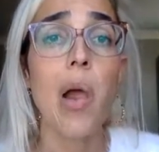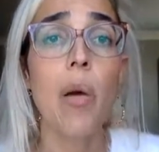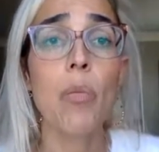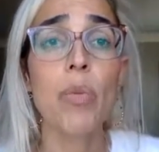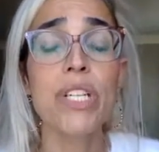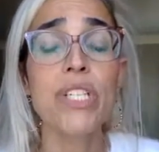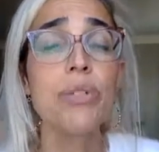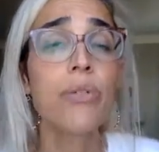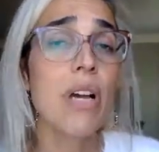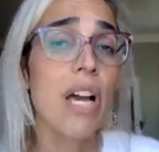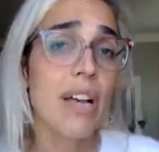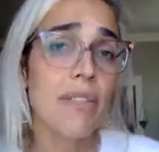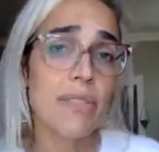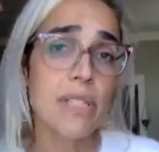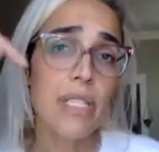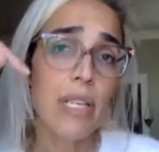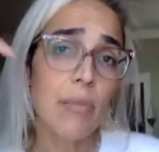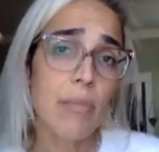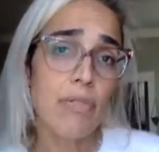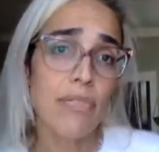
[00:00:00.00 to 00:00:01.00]
We do have
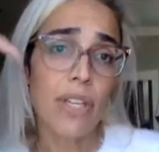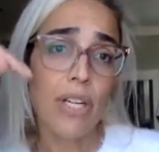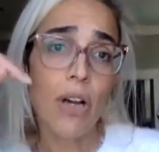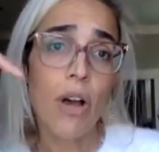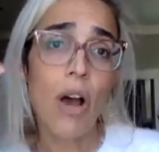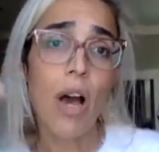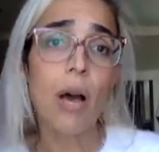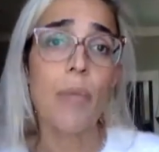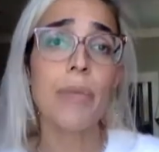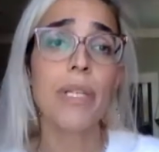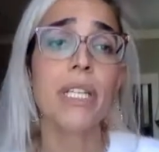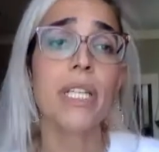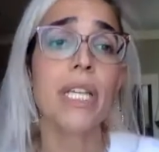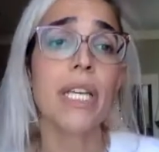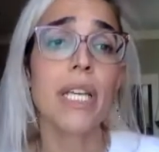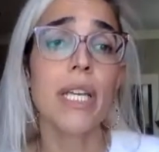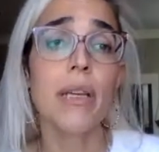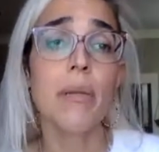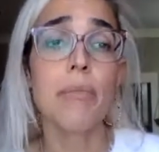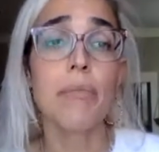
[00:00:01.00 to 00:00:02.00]
some of the
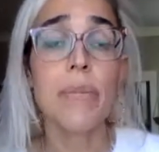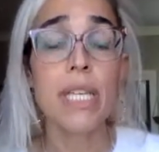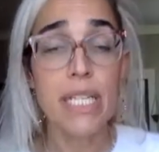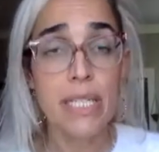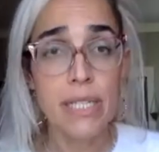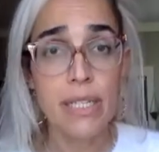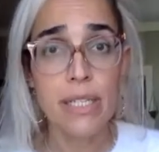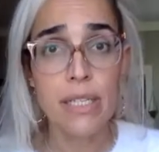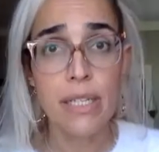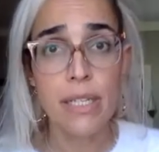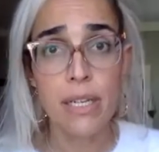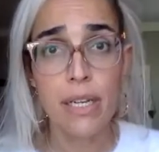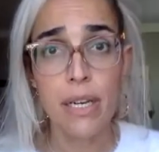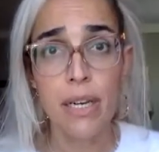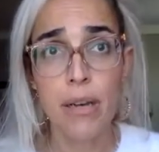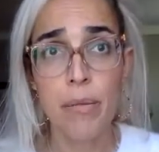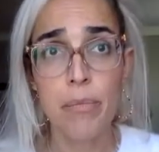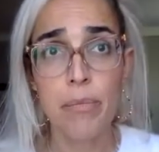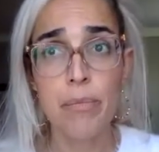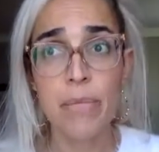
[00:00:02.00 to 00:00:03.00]
commonly
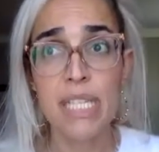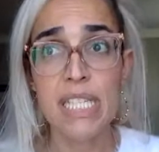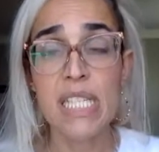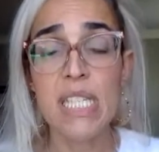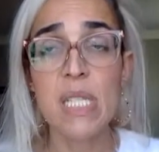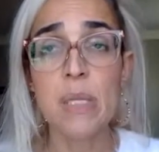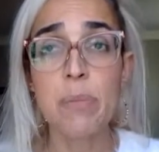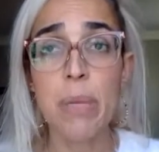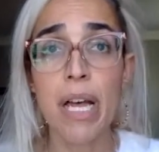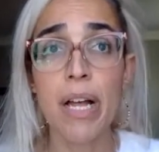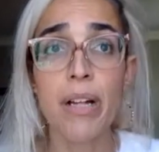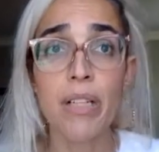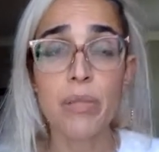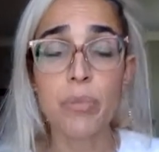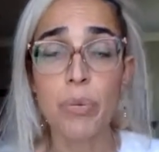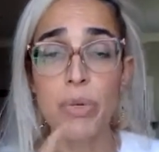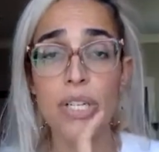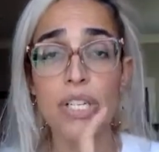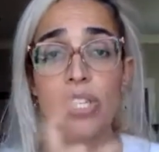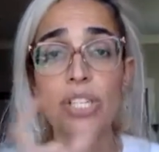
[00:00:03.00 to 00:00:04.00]
misspelled
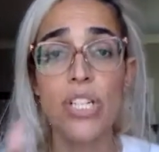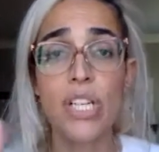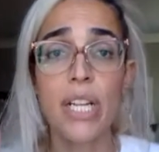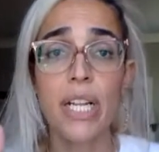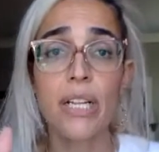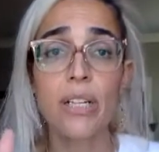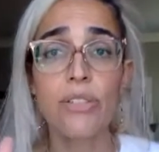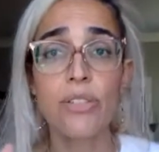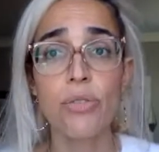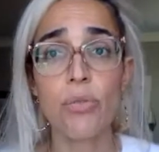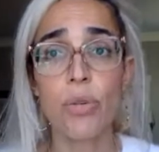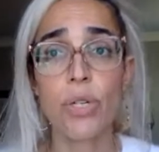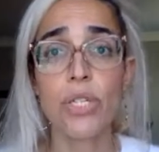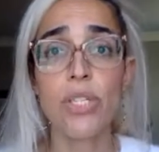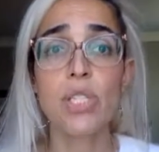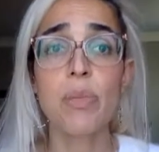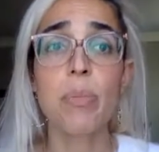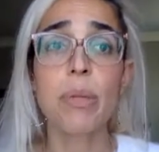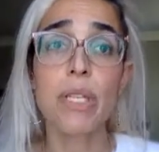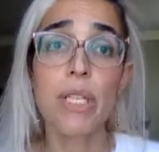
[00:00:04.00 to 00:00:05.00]
British and English
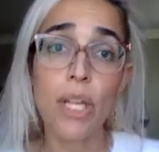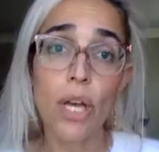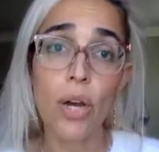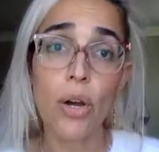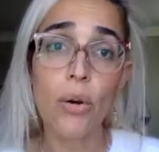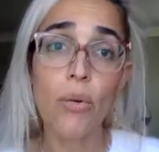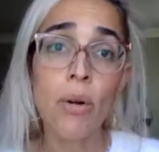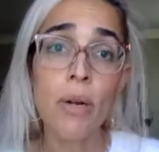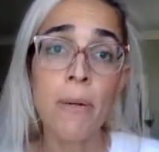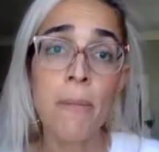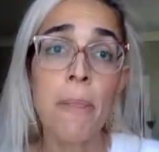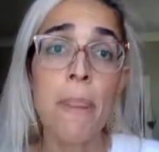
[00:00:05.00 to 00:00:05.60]
words below.